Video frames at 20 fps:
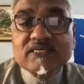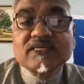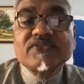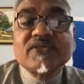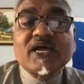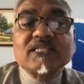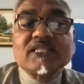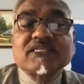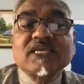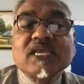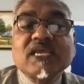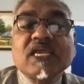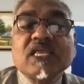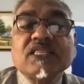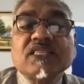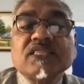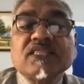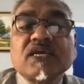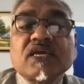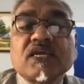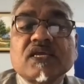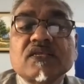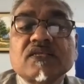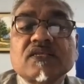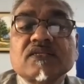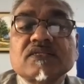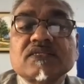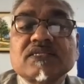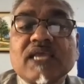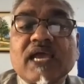that in
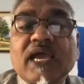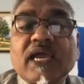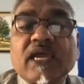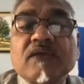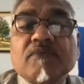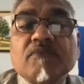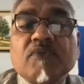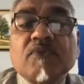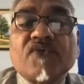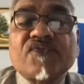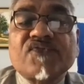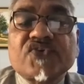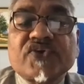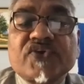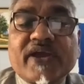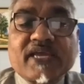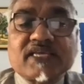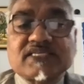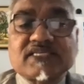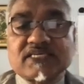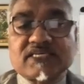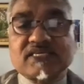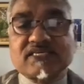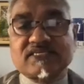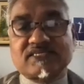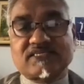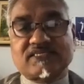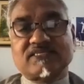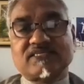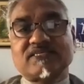the time of
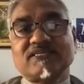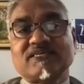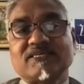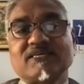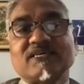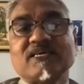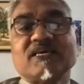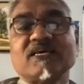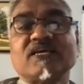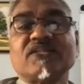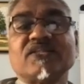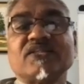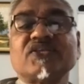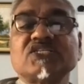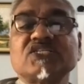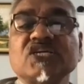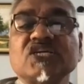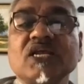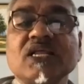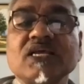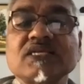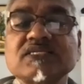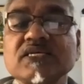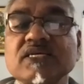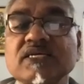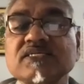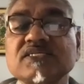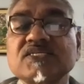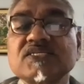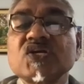crisis, the jailer
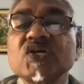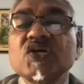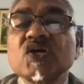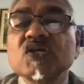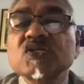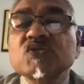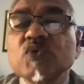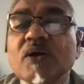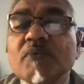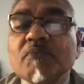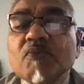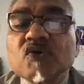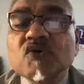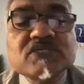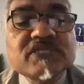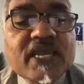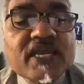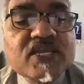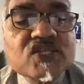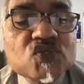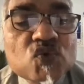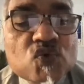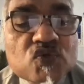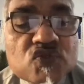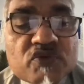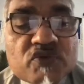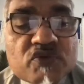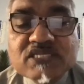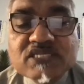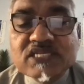says, Sirs, what must I do
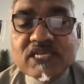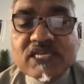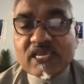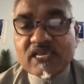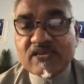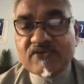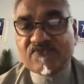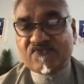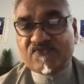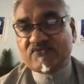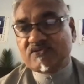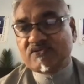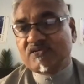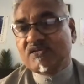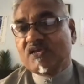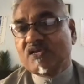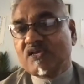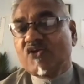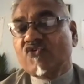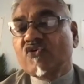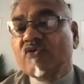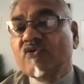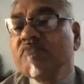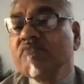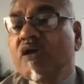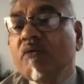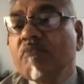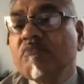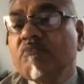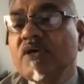to be saved?
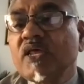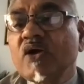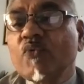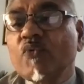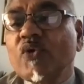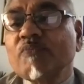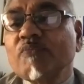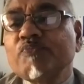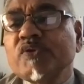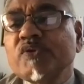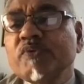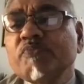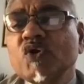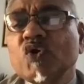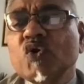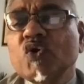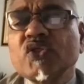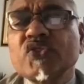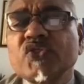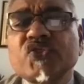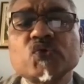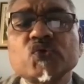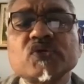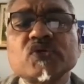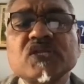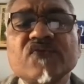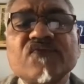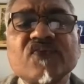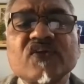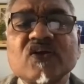Remember that when people going through
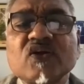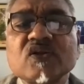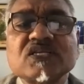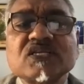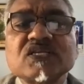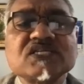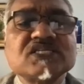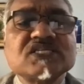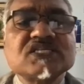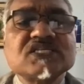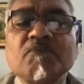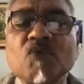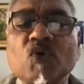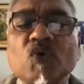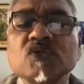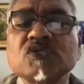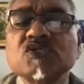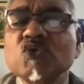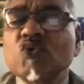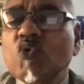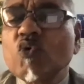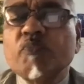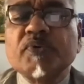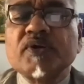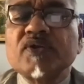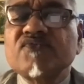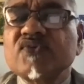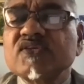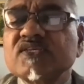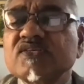difficulties, they are most
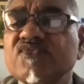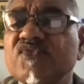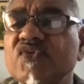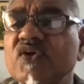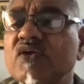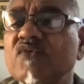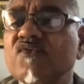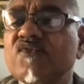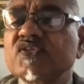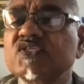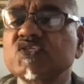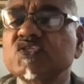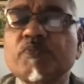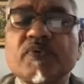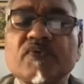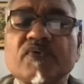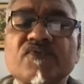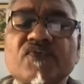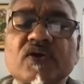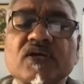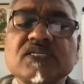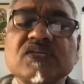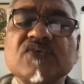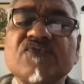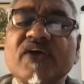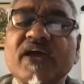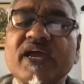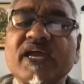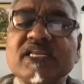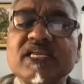open for, for, for, super, for
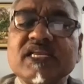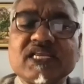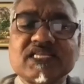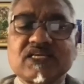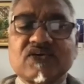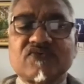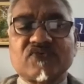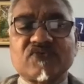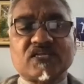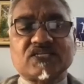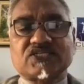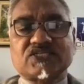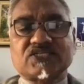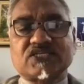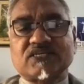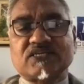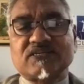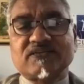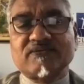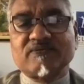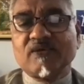divine intervention.